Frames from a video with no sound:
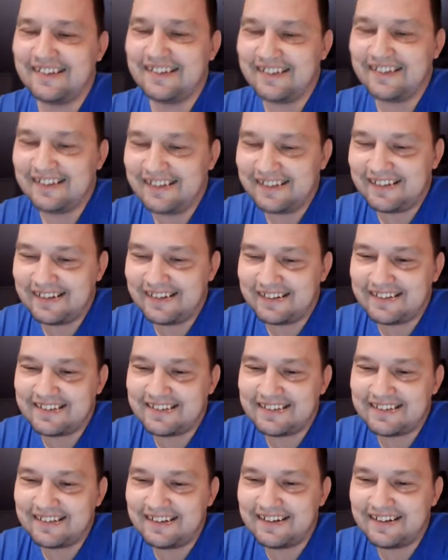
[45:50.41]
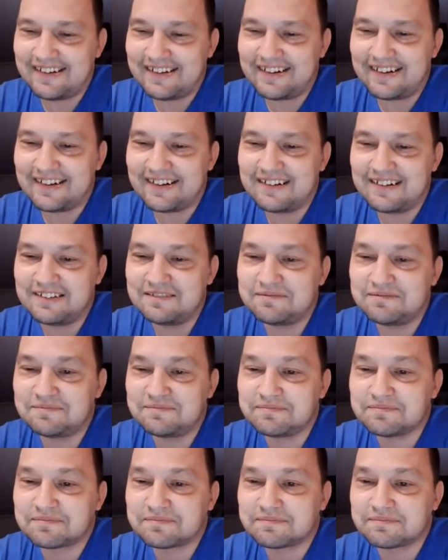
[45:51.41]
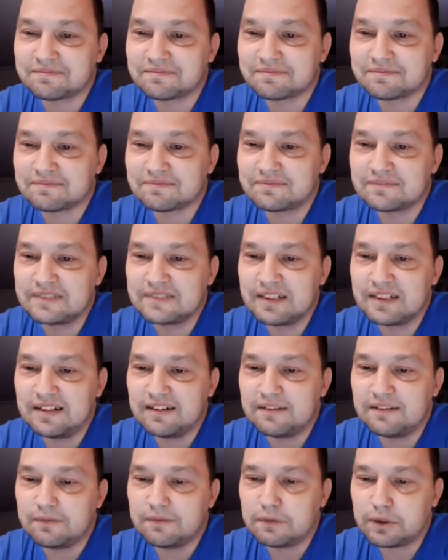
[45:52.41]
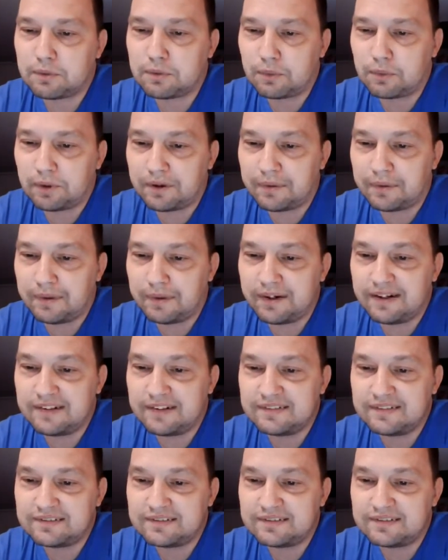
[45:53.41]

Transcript: Let's see here. Where were we?